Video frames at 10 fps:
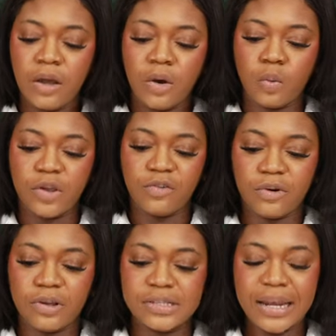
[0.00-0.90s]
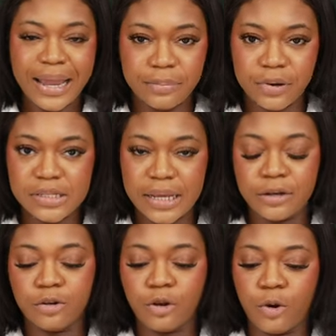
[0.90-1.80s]
which was
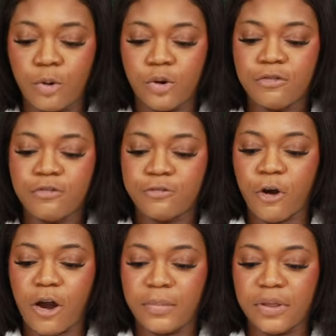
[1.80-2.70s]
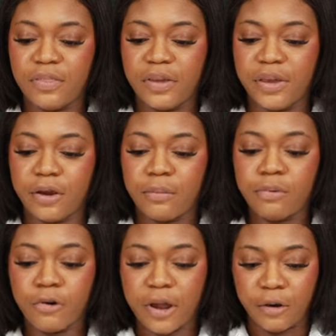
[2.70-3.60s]
9% down from the year
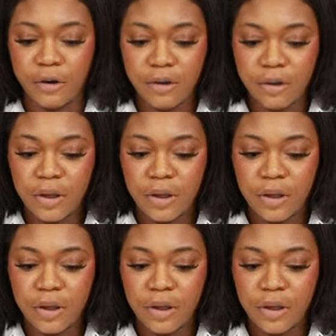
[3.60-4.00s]
prior.